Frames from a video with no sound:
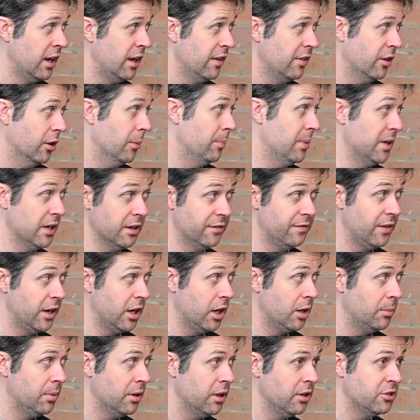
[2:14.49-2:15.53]
They'll be
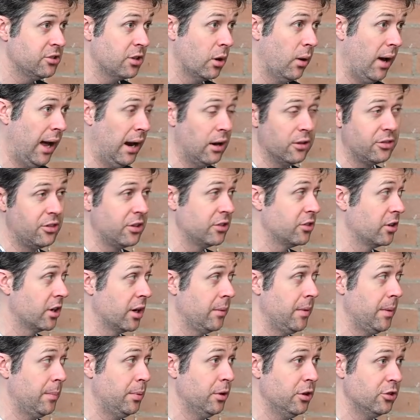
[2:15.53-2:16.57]
available, so I don't think they're going
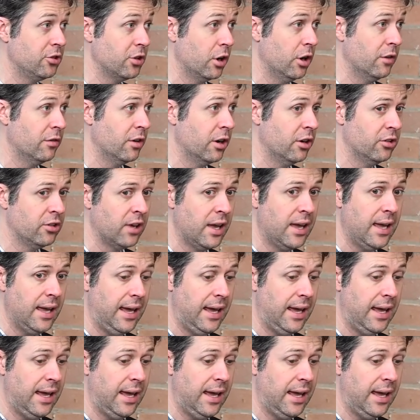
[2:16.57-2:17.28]
to be pushovers.